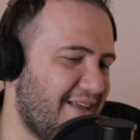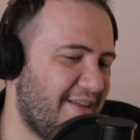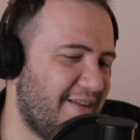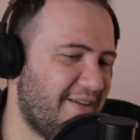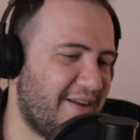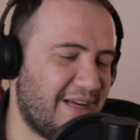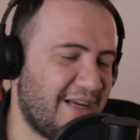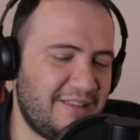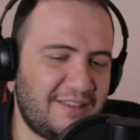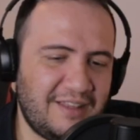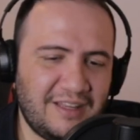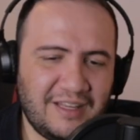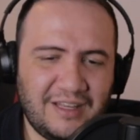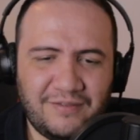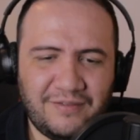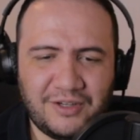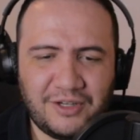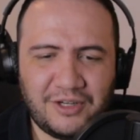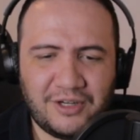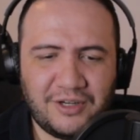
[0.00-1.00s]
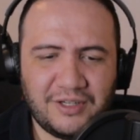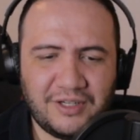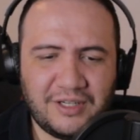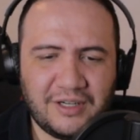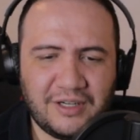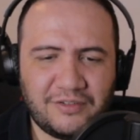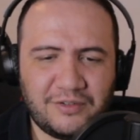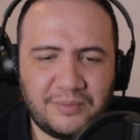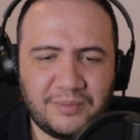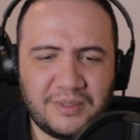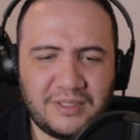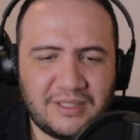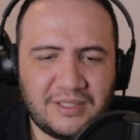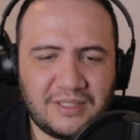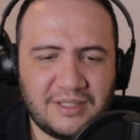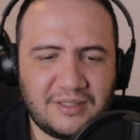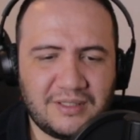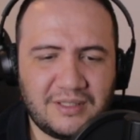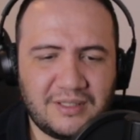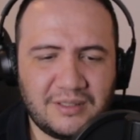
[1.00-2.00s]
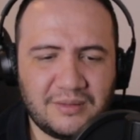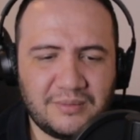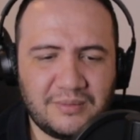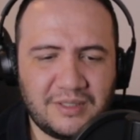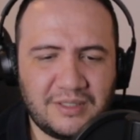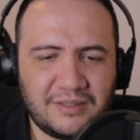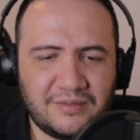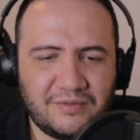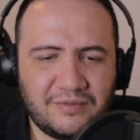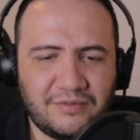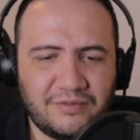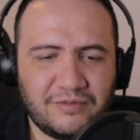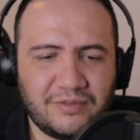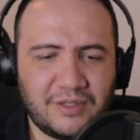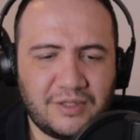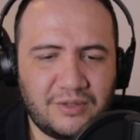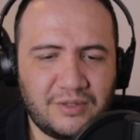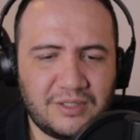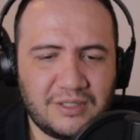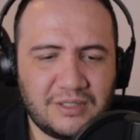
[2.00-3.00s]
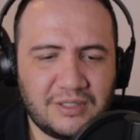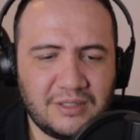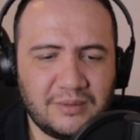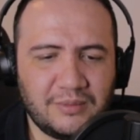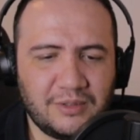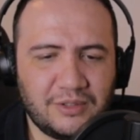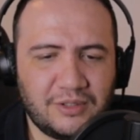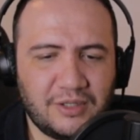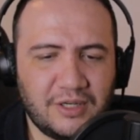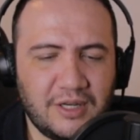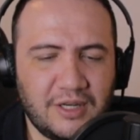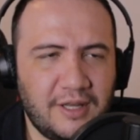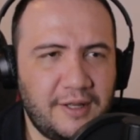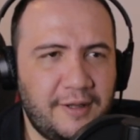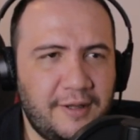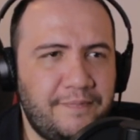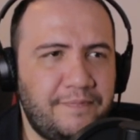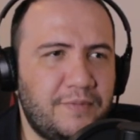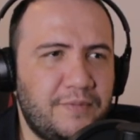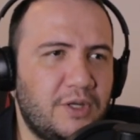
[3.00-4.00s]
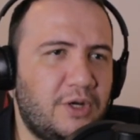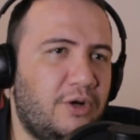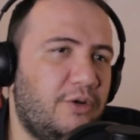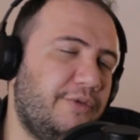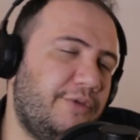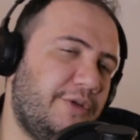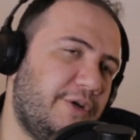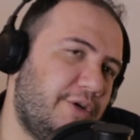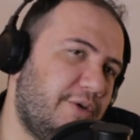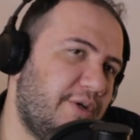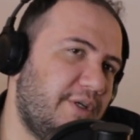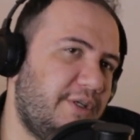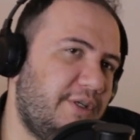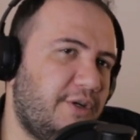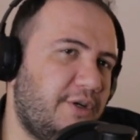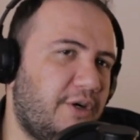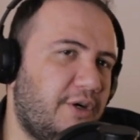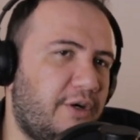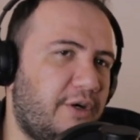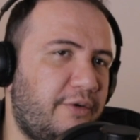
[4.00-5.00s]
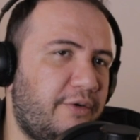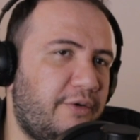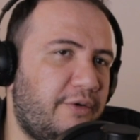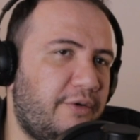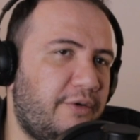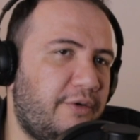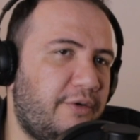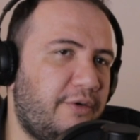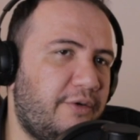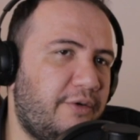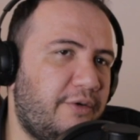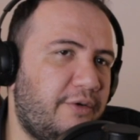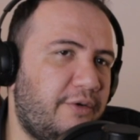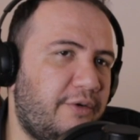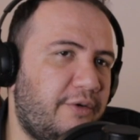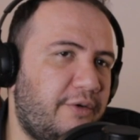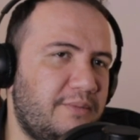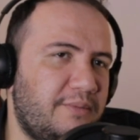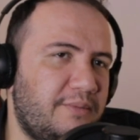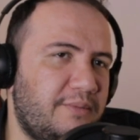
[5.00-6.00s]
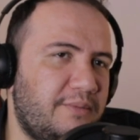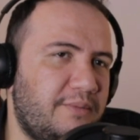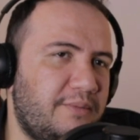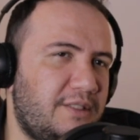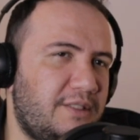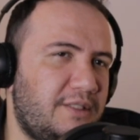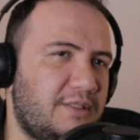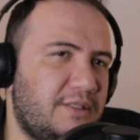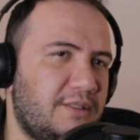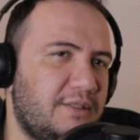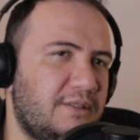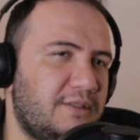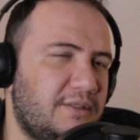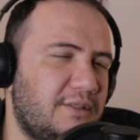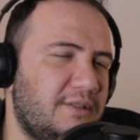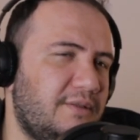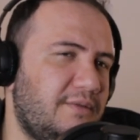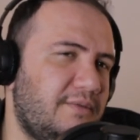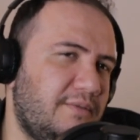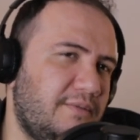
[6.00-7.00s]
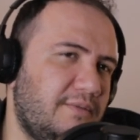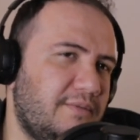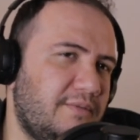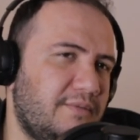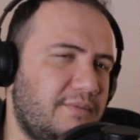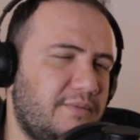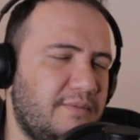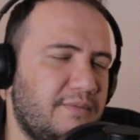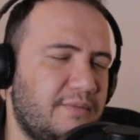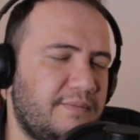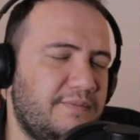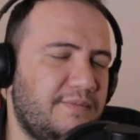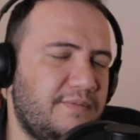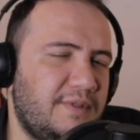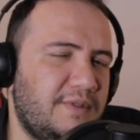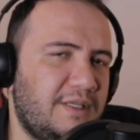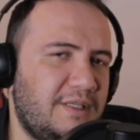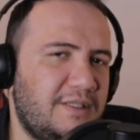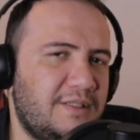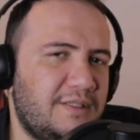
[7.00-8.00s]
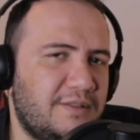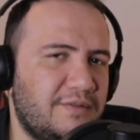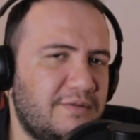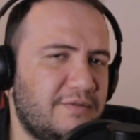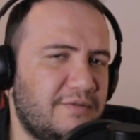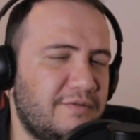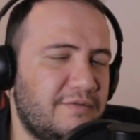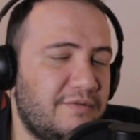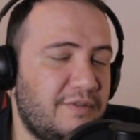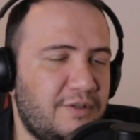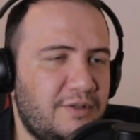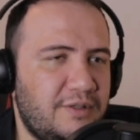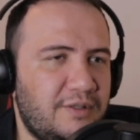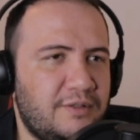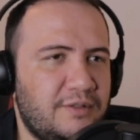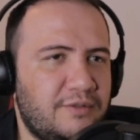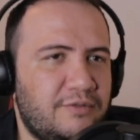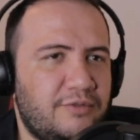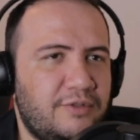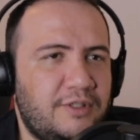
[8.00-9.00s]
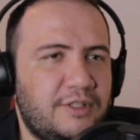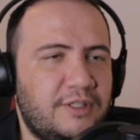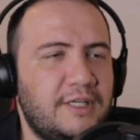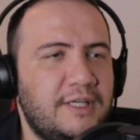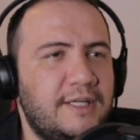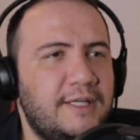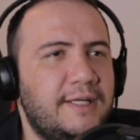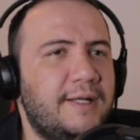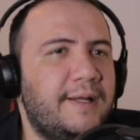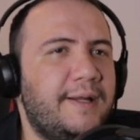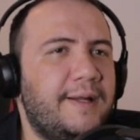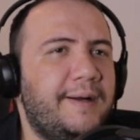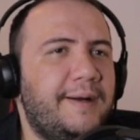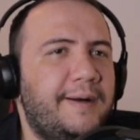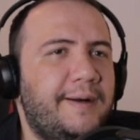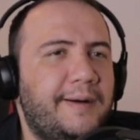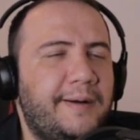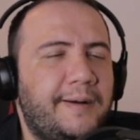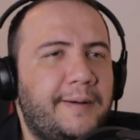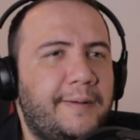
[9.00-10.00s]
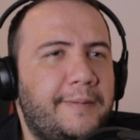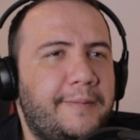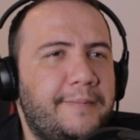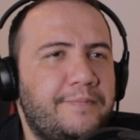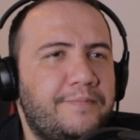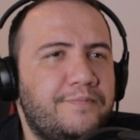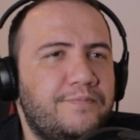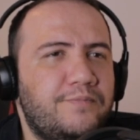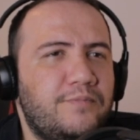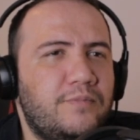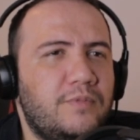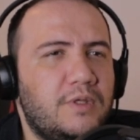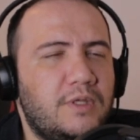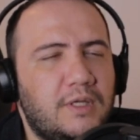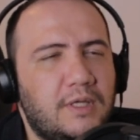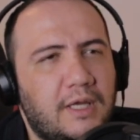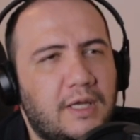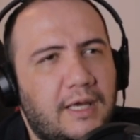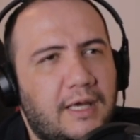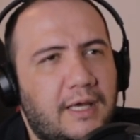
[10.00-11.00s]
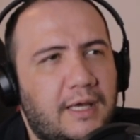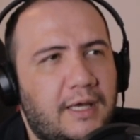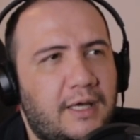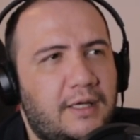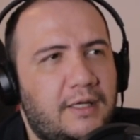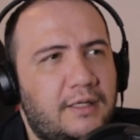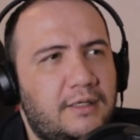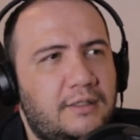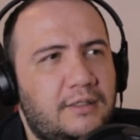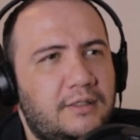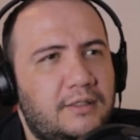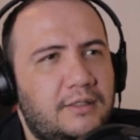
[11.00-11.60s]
I think even our government system is very similar although you know our voting system is is very different, um, and